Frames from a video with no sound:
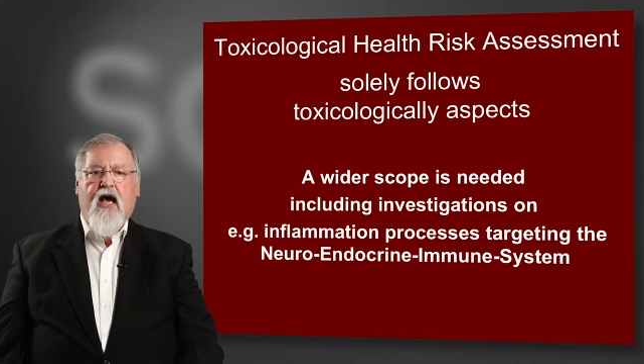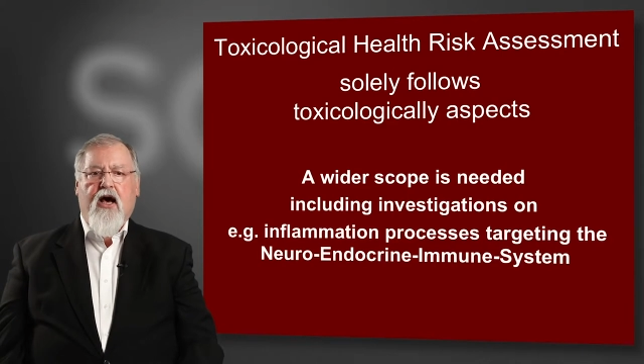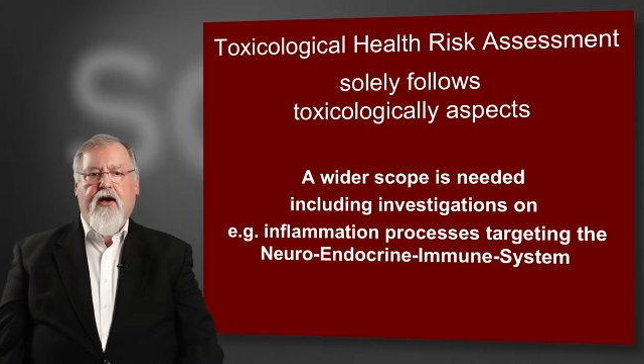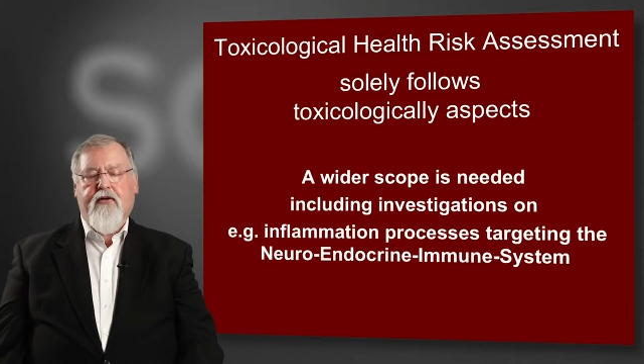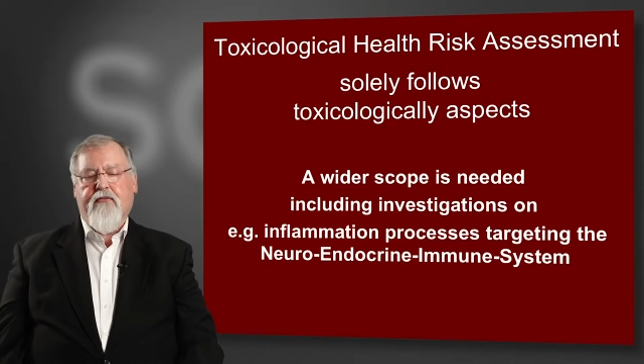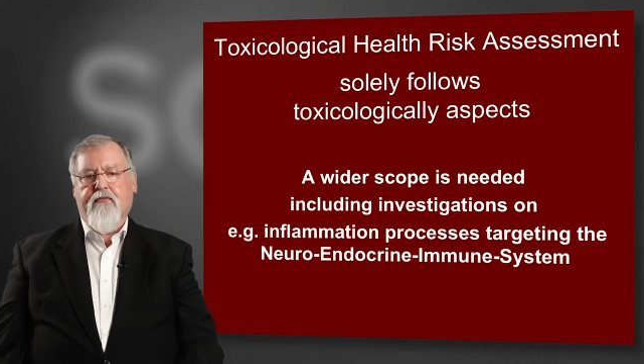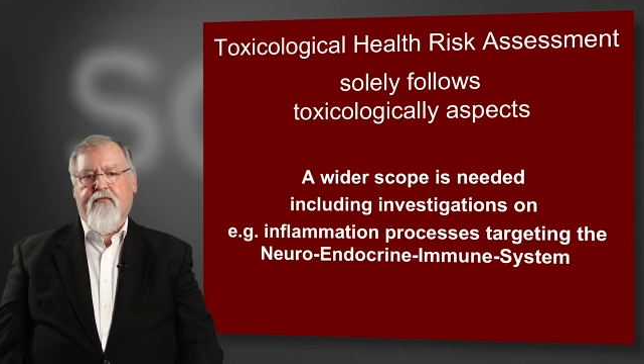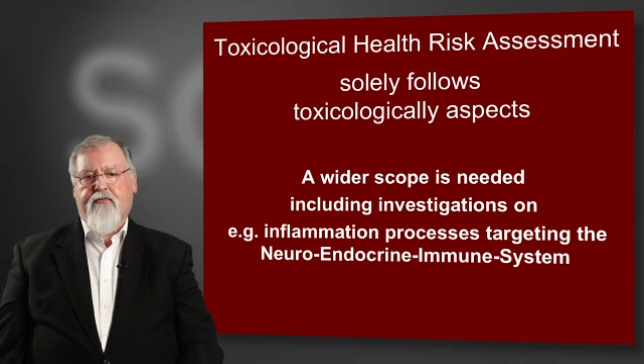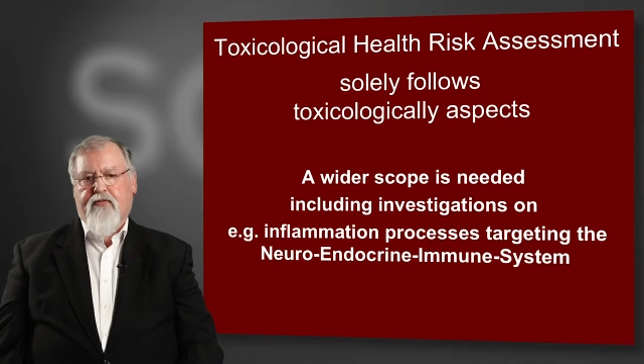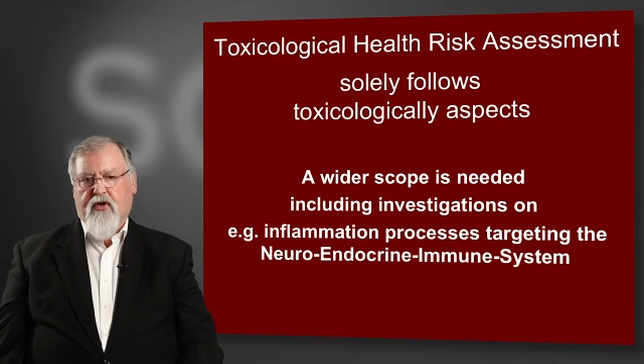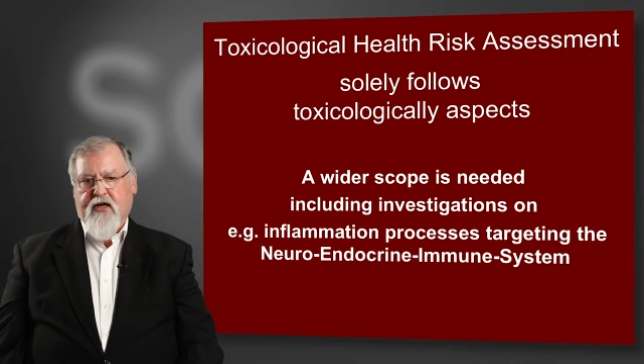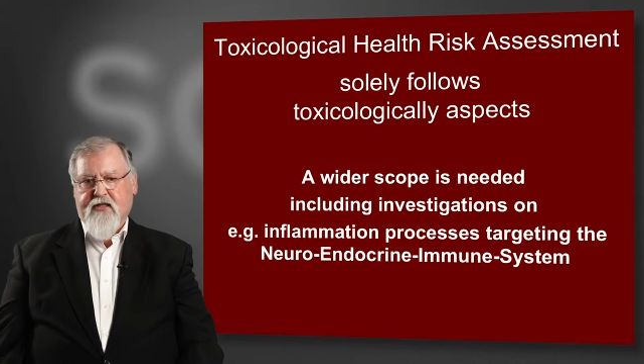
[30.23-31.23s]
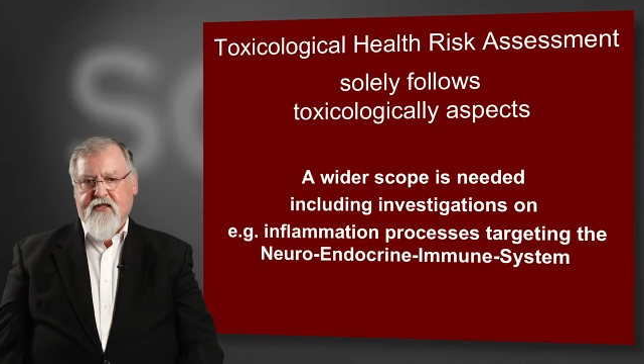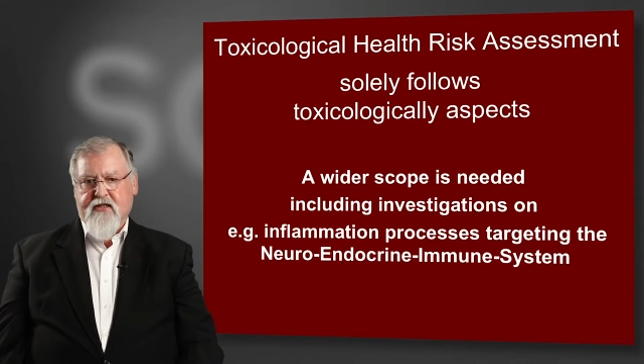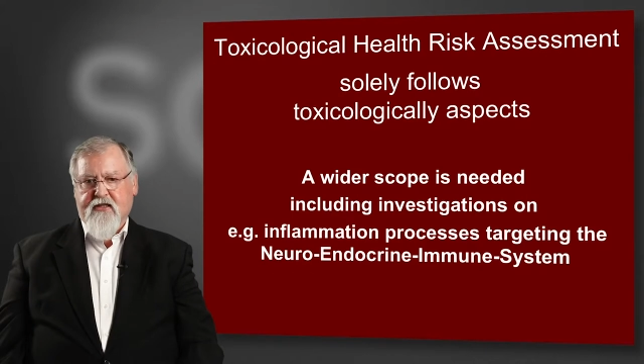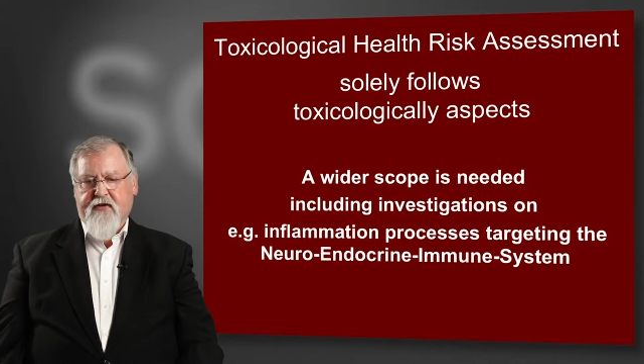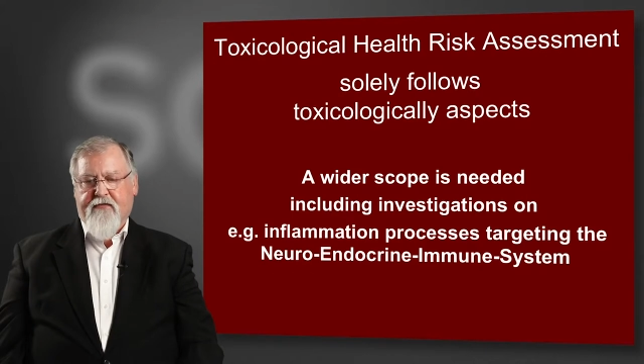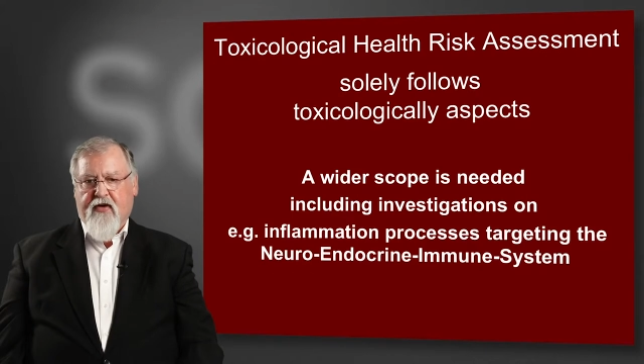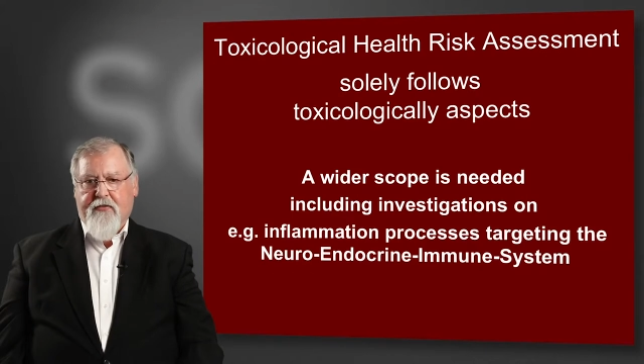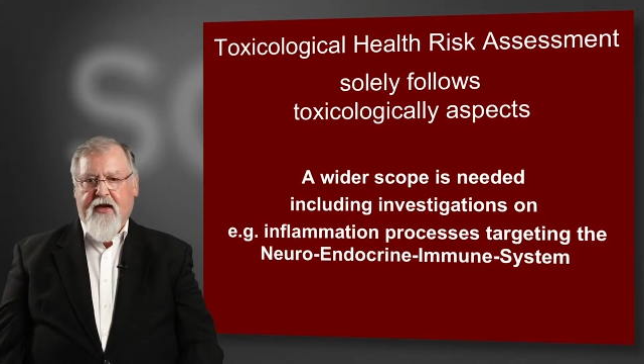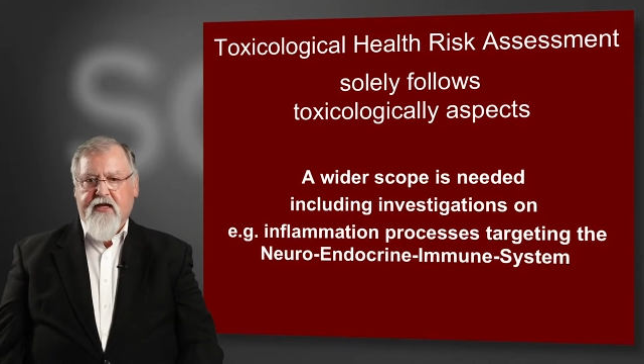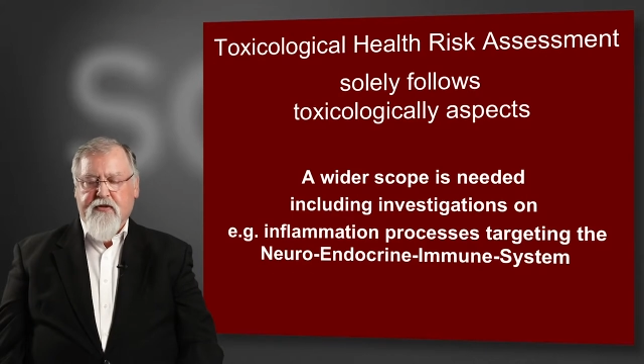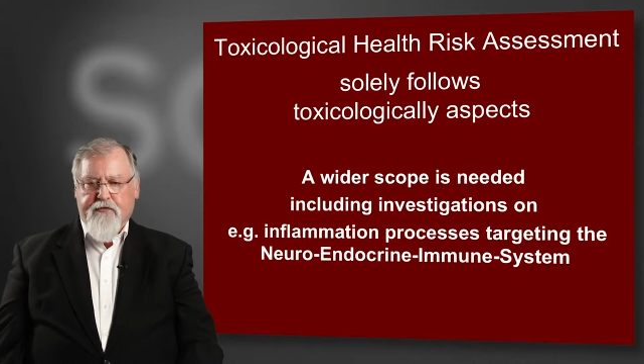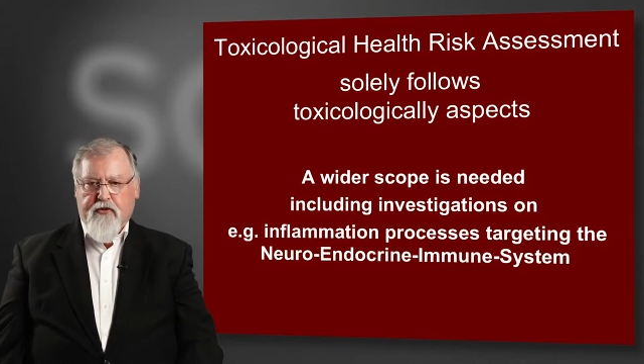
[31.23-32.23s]
on, for instance,
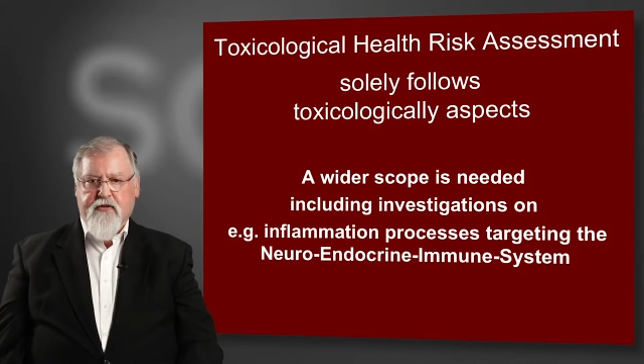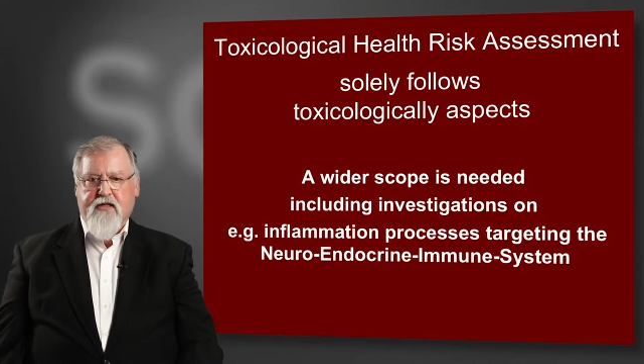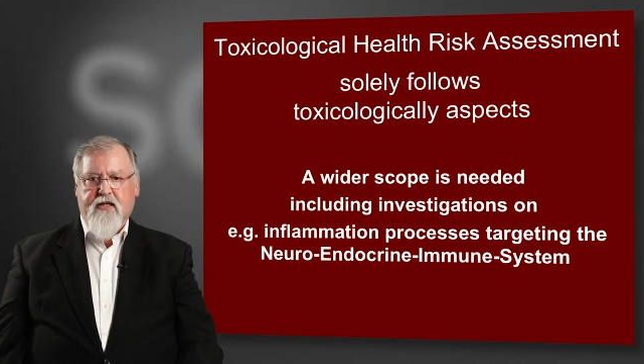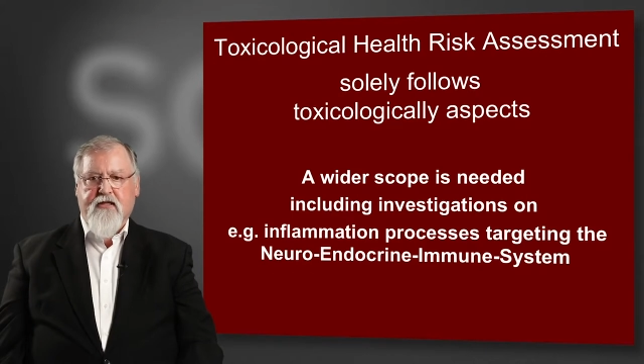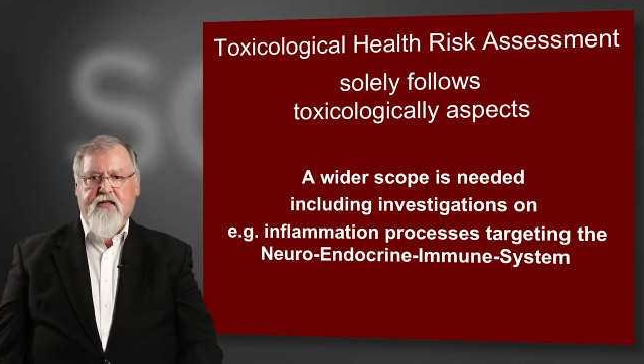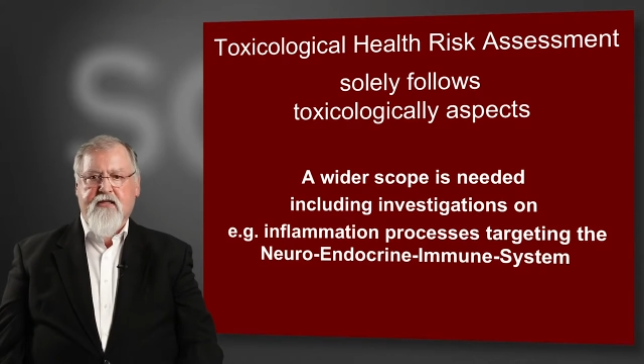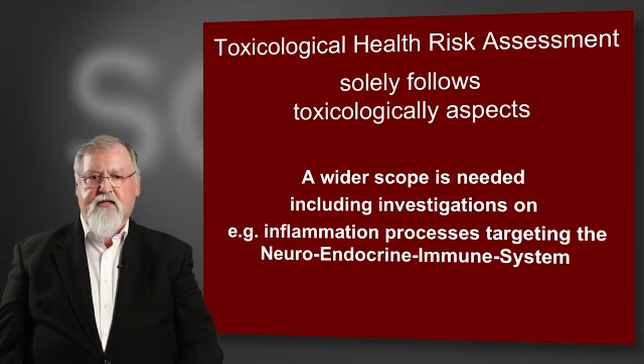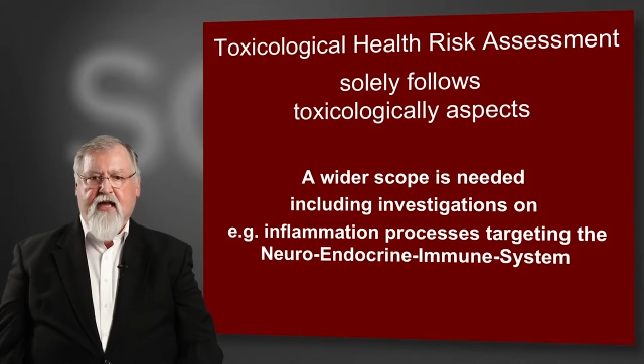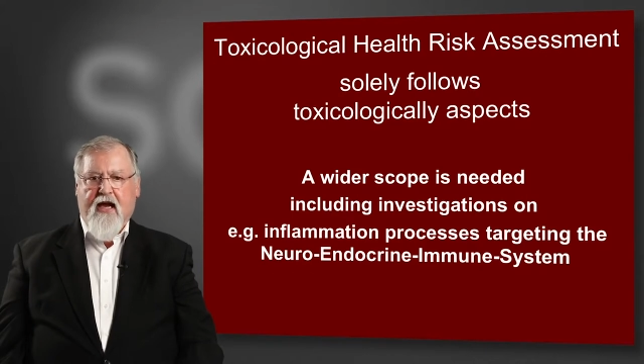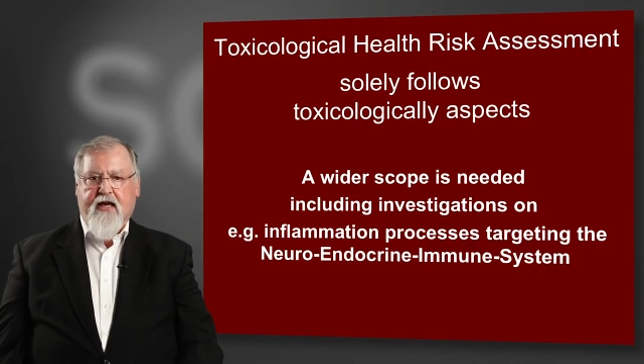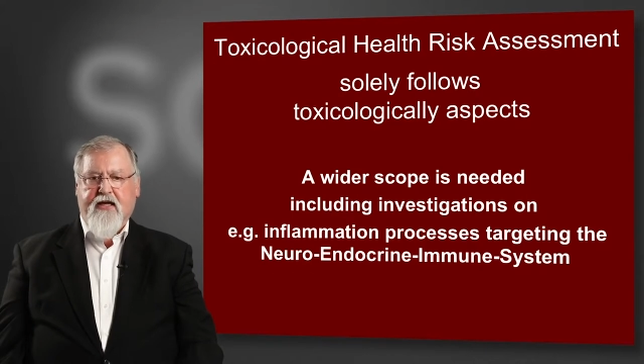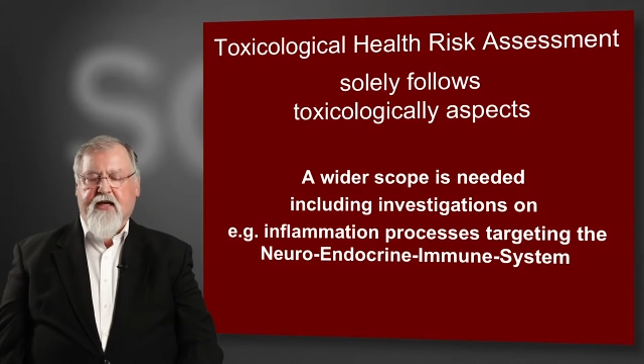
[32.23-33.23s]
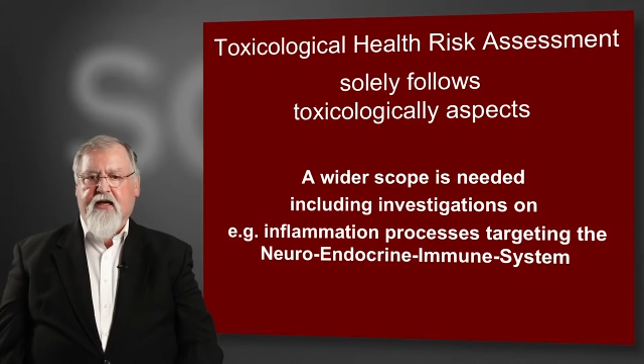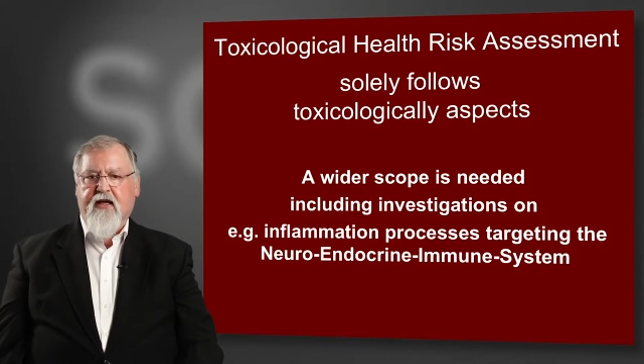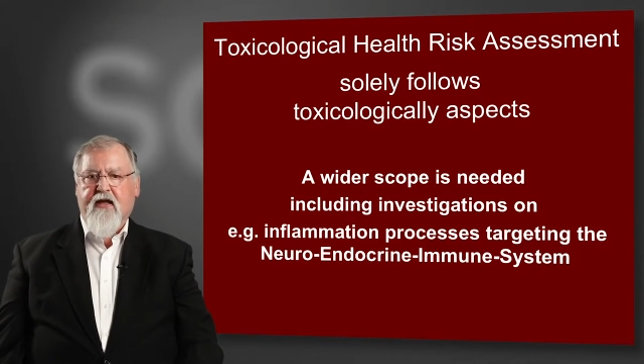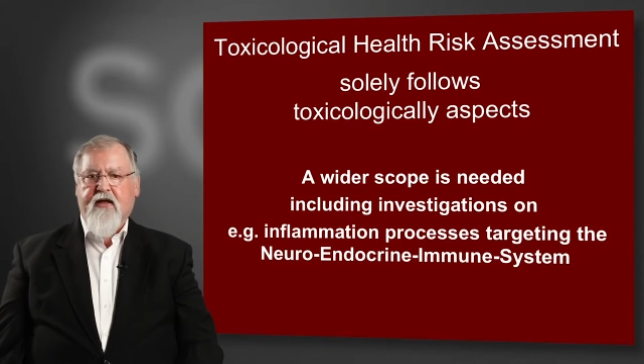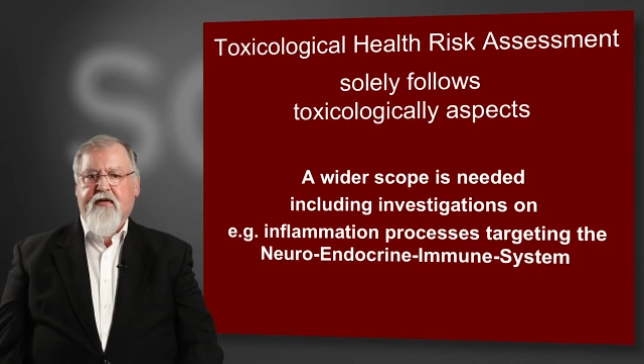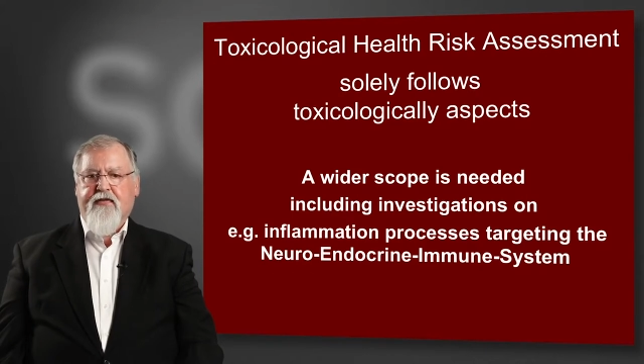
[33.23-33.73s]
inflammation processes targeting